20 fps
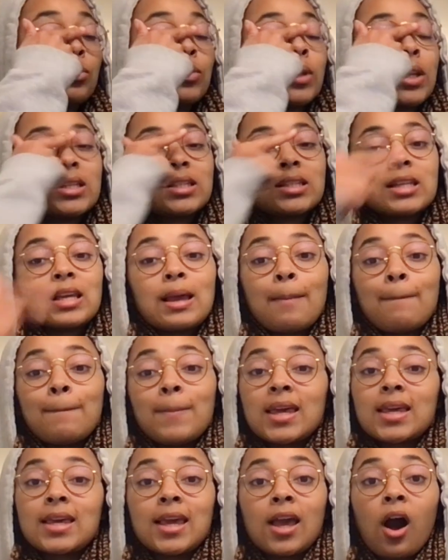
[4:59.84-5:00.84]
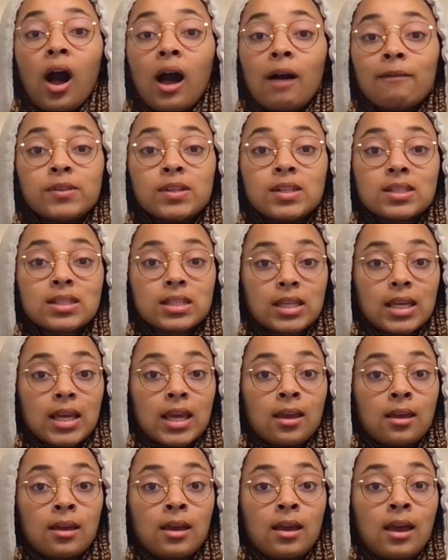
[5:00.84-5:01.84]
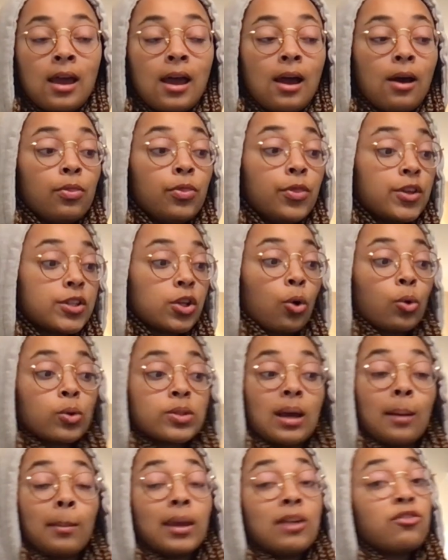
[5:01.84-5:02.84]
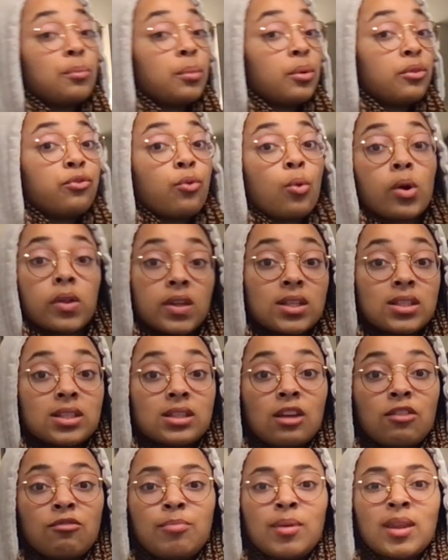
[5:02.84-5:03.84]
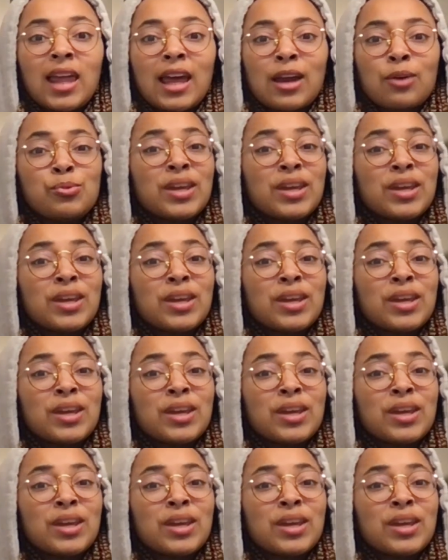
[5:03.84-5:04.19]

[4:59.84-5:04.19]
Niecy and Mickey, obviously, this whole time, even before this, they've been like, we